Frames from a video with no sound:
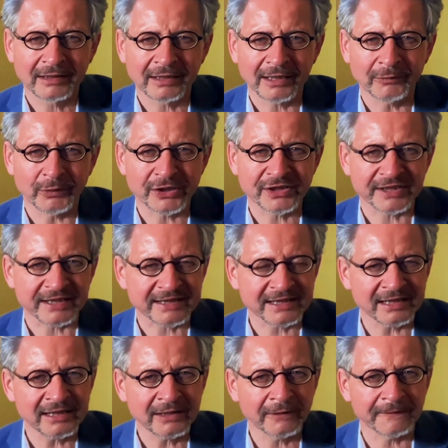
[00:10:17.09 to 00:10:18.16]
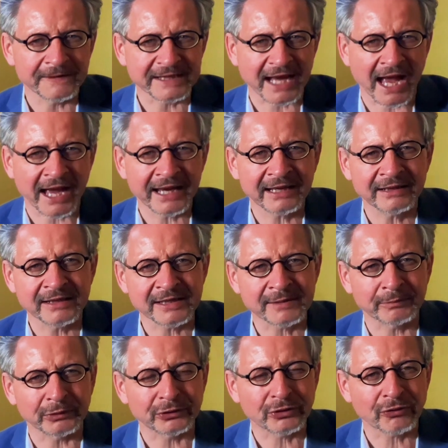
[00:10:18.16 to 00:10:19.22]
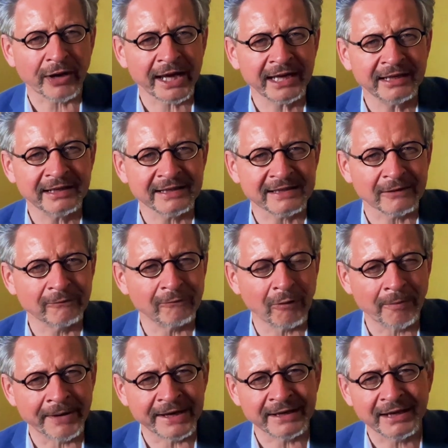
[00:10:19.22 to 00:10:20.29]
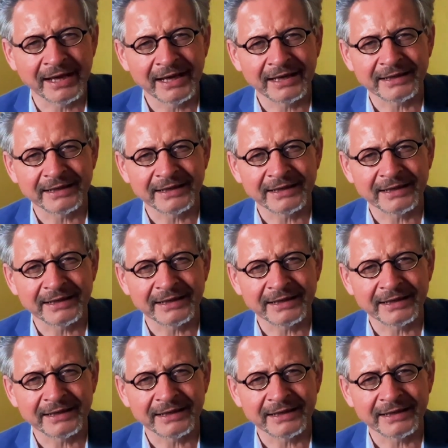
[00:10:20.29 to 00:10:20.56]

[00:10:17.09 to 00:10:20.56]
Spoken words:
in which the city of Zion is portrayed as a woman